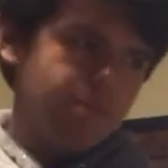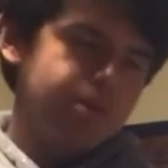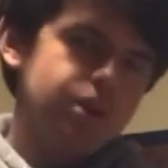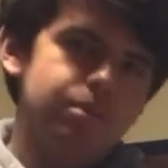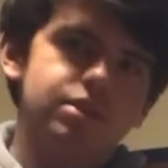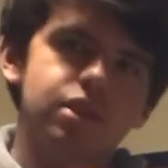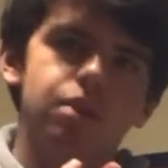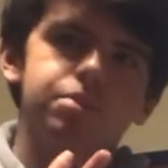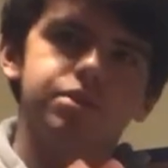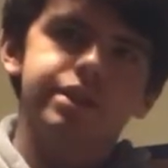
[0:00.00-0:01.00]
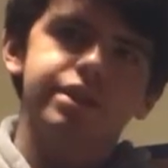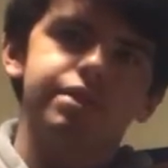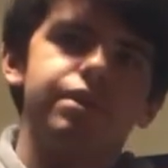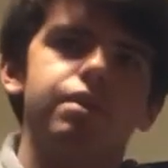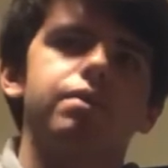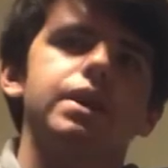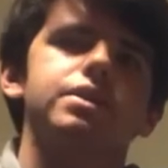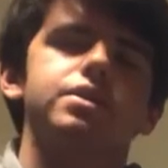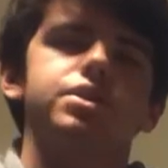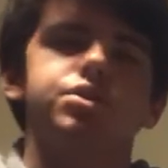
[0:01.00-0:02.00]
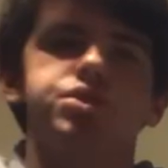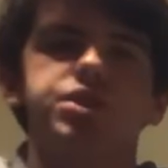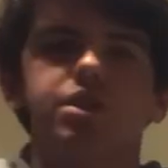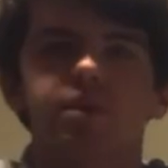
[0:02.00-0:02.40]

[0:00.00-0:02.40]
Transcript: I'm eating my top 3 favorite baits to use year